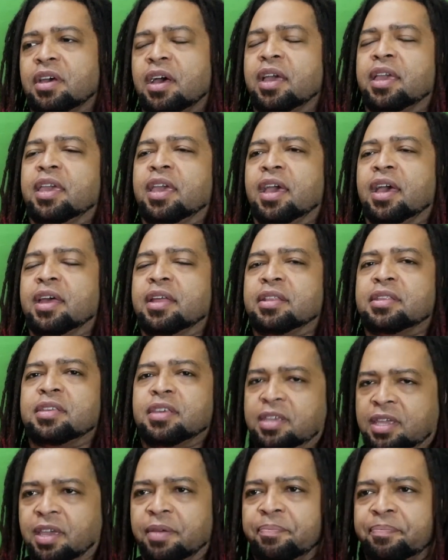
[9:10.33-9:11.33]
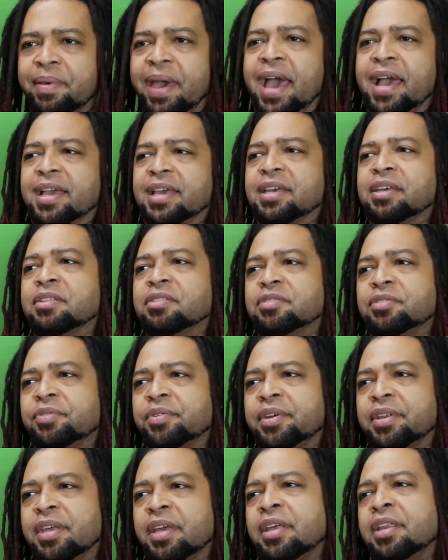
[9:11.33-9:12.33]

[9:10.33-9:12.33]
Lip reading: again to get back into it.